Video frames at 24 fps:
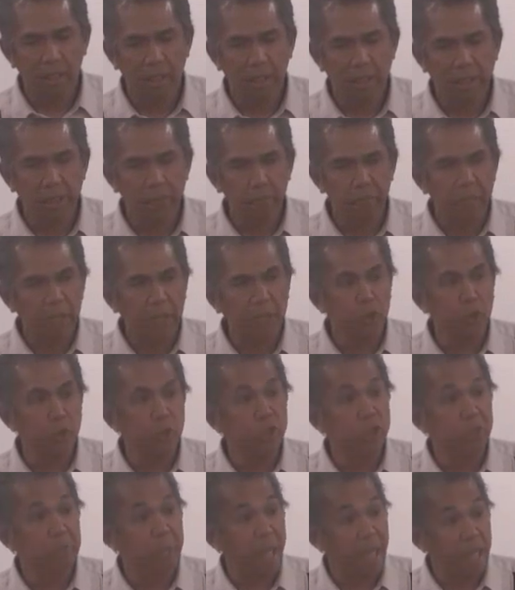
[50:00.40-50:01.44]
He speaks to
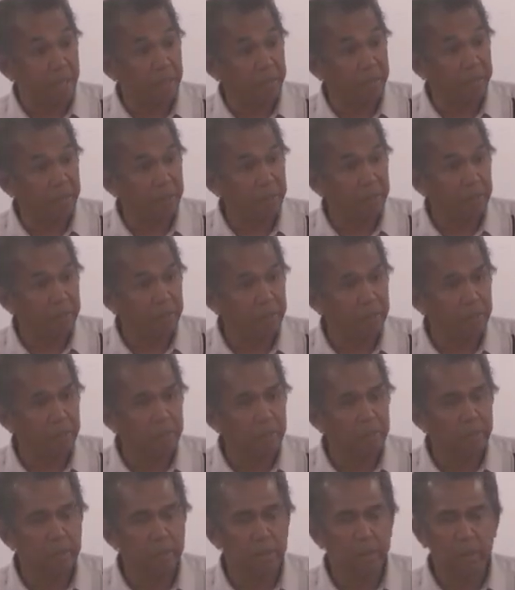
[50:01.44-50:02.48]
his man.
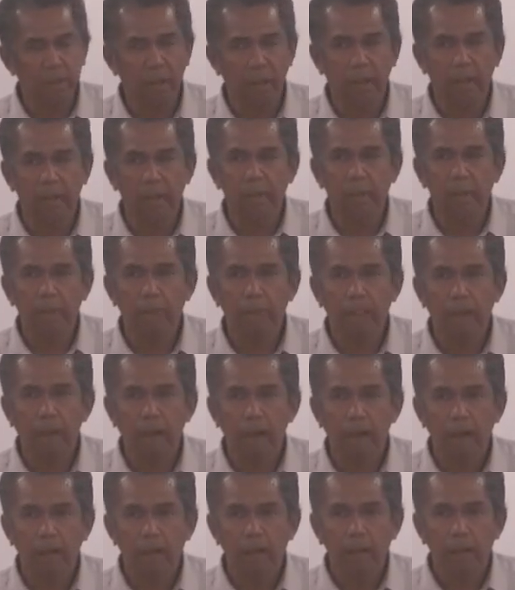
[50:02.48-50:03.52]
Okay?
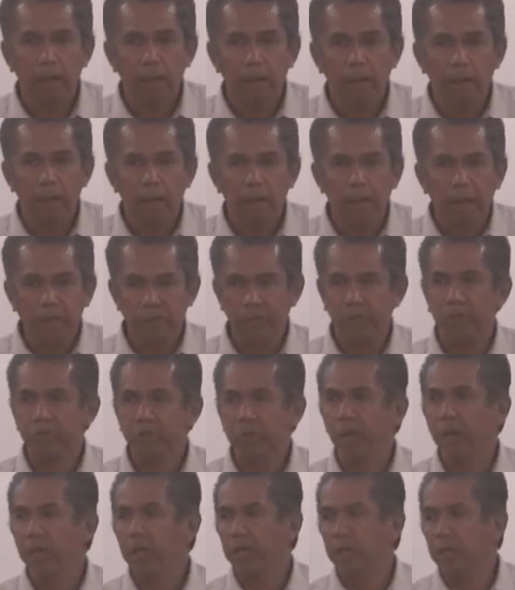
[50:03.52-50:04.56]
It's
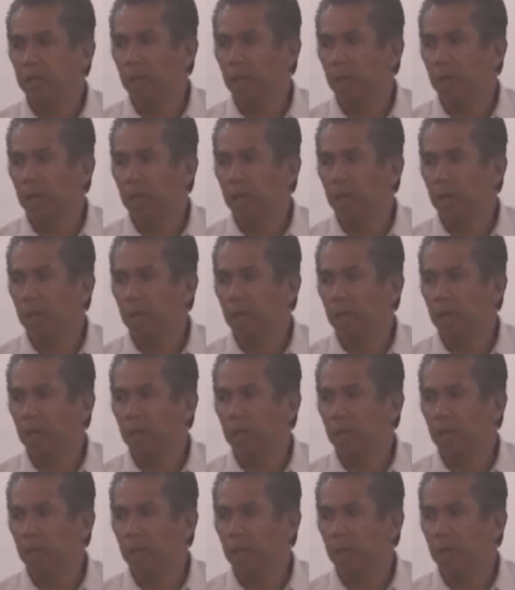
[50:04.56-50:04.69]
just like